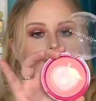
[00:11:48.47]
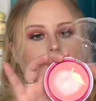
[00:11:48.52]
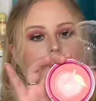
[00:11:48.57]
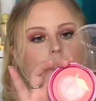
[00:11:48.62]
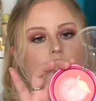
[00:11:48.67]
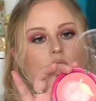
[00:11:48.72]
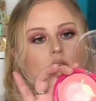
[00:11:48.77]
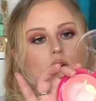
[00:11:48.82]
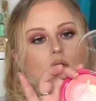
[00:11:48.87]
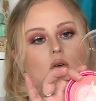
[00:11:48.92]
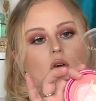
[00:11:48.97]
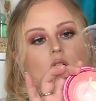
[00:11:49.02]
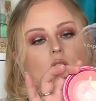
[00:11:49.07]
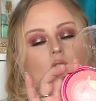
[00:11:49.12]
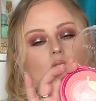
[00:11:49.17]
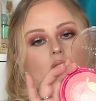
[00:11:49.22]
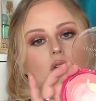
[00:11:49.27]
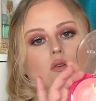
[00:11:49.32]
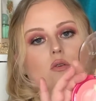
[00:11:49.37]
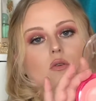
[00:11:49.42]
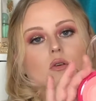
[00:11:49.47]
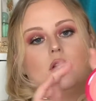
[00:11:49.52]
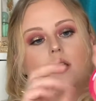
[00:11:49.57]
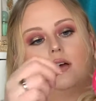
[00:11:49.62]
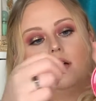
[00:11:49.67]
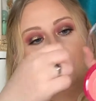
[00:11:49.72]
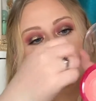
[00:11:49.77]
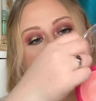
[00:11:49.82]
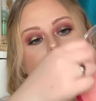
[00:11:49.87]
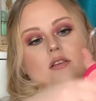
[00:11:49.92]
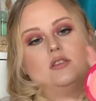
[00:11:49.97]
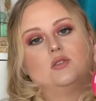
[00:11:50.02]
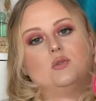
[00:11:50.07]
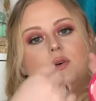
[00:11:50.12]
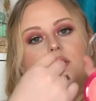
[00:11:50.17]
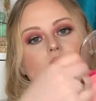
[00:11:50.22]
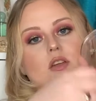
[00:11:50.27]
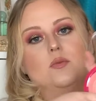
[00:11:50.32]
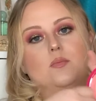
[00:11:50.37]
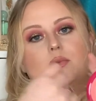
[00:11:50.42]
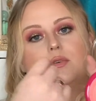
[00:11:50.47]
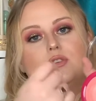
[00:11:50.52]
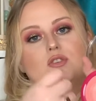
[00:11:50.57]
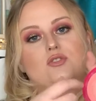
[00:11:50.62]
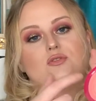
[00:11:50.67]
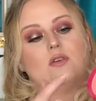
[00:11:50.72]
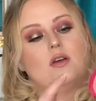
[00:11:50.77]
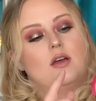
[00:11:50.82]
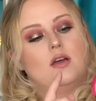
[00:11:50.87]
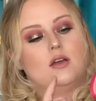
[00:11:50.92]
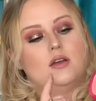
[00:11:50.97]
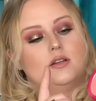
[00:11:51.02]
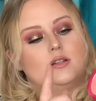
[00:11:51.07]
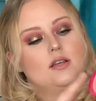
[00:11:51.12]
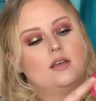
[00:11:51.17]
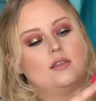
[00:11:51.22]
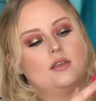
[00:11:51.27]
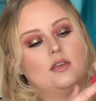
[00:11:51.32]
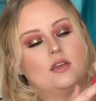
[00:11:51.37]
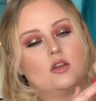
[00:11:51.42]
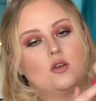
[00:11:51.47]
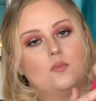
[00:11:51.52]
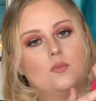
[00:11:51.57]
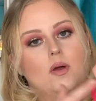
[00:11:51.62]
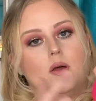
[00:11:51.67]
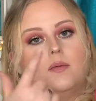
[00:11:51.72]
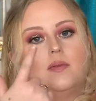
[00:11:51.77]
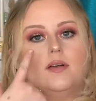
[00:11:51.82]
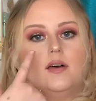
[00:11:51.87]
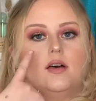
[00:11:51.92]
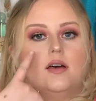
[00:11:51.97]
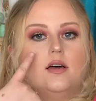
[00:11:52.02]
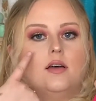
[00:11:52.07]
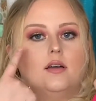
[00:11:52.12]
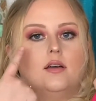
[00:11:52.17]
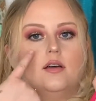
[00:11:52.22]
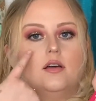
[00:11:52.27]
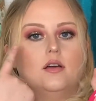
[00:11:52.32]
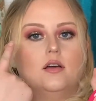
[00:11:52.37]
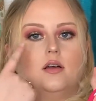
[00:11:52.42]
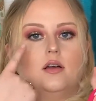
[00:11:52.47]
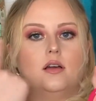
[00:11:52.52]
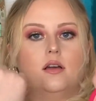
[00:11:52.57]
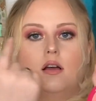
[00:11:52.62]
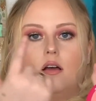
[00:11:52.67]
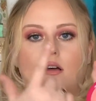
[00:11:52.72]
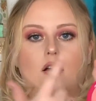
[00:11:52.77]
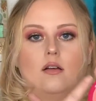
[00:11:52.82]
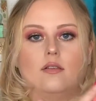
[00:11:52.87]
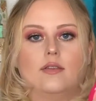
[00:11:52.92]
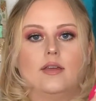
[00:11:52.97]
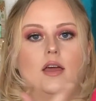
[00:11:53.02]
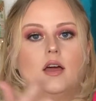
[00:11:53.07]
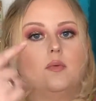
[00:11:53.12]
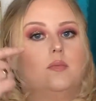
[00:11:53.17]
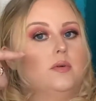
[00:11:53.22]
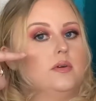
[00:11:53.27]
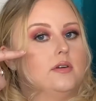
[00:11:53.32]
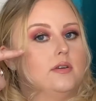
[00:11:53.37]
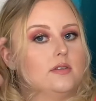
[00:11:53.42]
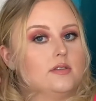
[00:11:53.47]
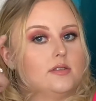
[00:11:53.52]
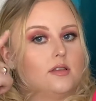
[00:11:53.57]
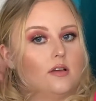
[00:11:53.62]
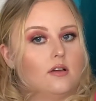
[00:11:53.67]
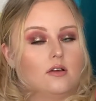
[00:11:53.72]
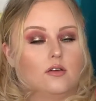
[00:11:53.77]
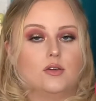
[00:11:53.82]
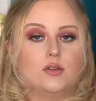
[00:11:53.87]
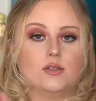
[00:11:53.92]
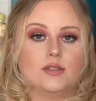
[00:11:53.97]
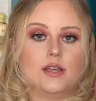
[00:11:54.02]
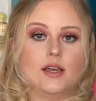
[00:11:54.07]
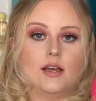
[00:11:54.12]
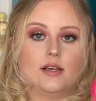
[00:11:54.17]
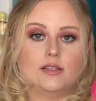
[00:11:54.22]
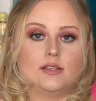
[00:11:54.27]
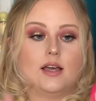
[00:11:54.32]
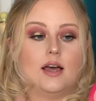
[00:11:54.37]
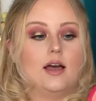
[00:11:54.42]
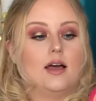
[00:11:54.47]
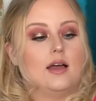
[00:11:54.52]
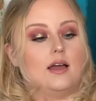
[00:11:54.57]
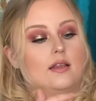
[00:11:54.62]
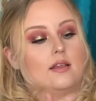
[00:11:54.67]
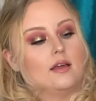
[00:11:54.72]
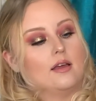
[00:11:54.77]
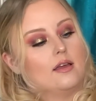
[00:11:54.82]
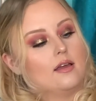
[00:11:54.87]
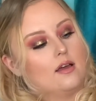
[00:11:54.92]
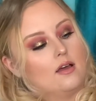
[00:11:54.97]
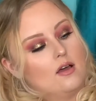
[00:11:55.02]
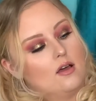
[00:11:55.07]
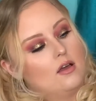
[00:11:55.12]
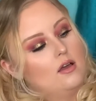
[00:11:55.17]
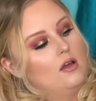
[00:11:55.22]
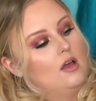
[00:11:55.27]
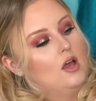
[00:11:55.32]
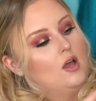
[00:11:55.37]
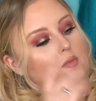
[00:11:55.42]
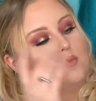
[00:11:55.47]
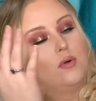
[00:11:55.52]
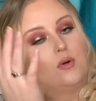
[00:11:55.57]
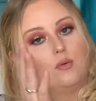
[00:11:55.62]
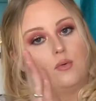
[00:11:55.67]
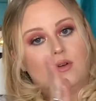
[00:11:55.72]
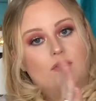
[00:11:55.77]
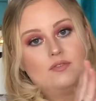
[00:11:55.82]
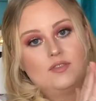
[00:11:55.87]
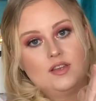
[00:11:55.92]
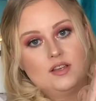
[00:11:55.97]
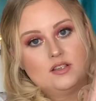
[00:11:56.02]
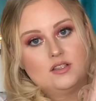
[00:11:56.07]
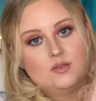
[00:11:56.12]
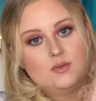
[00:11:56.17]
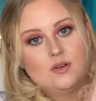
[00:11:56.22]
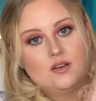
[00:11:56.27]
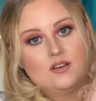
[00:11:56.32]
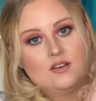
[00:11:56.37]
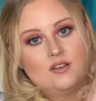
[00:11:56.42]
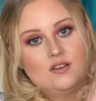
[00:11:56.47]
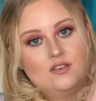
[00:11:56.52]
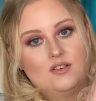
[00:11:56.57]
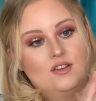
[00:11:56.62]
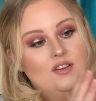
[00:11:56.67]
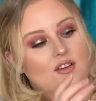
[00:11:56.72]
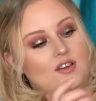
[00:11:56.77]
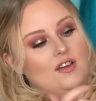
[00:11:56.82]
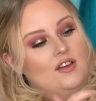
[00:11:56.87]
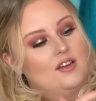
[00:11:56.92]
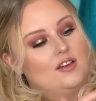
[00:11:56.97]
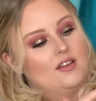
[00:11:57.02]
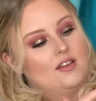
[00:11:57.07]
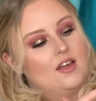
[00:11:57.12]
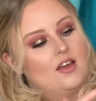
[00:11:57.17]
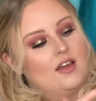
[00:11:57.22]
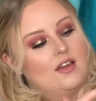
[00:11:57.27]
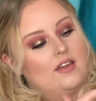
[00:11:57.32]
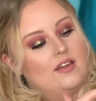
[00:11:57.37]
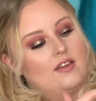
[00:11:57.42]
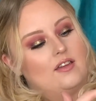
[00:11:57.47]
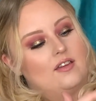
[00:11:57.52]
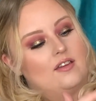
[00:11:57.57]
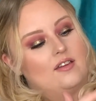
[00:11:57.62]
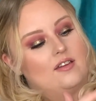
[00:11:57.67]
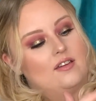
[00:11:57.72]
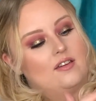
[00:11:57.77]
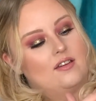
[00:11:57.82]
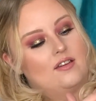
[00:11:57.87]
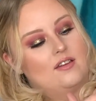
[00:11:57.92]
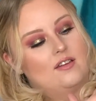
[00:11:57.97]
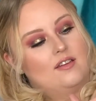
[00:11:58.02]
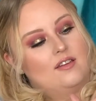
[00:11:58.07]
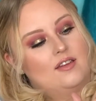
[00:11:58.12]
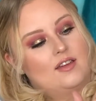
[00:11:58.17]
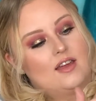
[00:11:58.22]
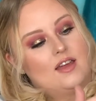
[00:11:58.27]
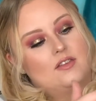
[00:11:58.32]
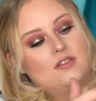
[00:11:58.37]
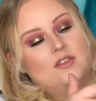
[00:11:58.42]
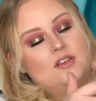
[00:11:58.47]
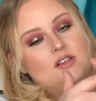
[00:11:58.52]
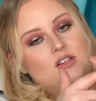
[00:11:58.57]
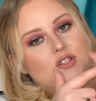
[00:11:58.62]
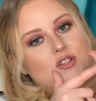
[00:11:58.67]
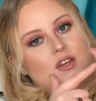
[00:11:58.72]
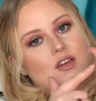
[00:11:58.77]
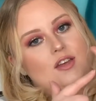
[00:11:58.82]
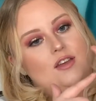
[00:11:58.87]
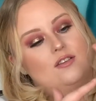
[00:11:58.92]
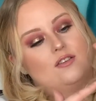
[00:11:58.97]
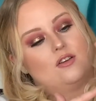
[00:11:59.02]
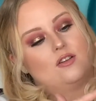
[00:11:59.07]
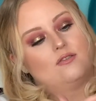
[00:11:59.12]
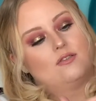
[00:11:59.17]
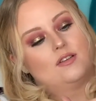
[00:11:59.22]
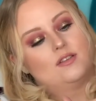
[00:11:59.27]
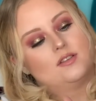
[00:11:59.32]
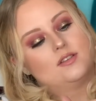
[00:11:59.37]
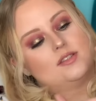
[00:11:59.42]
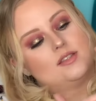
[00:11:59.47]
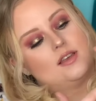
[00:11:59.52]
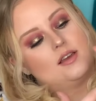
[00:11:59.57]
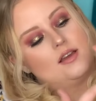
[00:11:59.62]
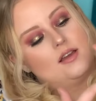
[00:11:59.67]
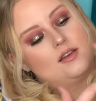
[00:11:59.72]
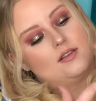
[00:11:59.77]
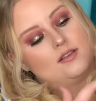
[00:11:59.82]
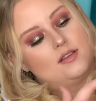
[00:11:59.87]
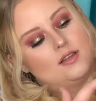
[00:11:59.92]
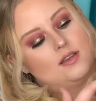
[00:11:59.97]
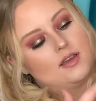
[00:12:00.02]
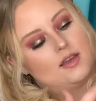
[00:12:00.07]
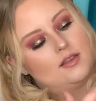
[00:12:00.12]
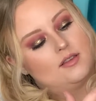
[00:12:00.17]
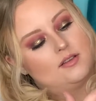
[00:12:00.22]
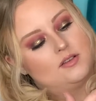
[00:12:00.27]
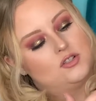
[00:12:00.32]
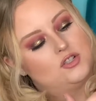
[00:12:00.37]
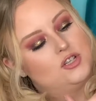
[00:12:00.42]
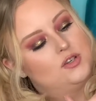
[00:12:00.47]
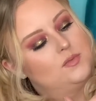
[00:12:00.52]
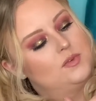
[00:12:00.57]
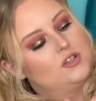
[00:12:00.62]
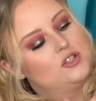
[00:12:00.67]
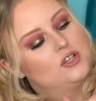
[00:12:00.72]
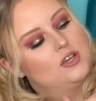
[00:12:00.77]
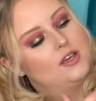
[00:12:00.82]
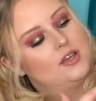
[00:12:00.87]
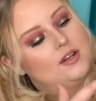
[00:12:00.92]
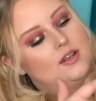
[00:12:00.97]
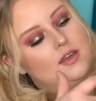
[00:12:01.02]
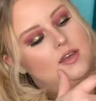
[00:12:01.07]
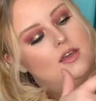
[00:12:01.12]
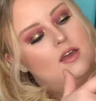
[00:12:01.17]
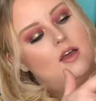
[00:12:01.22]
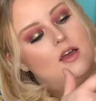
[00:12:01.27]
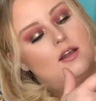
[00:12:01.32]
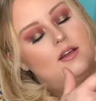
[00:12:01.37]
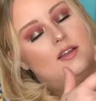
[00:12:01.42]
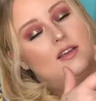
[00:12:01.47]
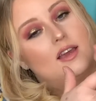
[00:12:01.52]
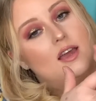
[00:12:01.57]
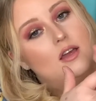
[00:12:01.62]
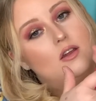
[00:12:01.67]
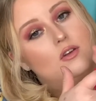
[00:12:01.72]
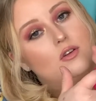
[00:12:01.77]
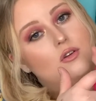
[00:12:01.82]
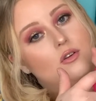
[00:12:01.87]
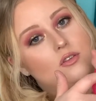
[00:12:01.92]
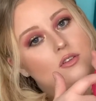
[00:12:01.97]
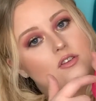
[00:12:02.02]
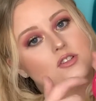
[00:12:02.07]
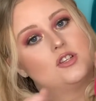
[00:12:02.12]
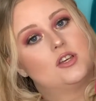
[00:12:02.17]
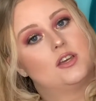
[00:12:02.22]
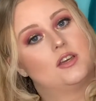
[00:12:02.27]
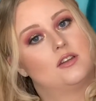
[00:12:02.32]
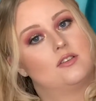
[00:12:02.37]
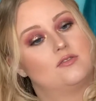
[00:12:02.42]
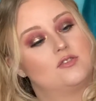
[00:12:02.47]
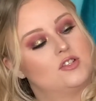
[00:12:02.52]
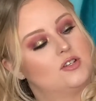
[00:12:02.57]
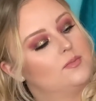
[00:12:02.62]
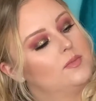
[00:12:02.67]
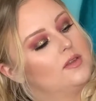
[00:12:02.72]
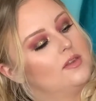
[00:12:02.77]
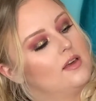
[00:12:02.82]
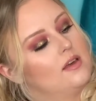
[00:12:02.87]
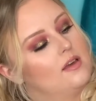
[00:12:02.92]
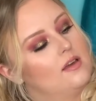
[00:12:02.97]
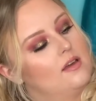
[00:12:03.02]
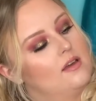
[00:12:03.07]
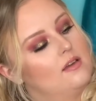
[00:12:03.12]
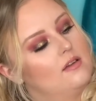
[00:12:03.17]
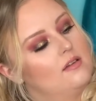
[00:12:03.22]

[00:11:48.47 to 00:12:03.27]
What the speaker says: So you can like swirl your brush around, and then you can pop that on the apples or use it as a highlighter. But with this one, like, you get this shade all around the side, then you get this shimmer shade here, and you get another shade of shimmer there.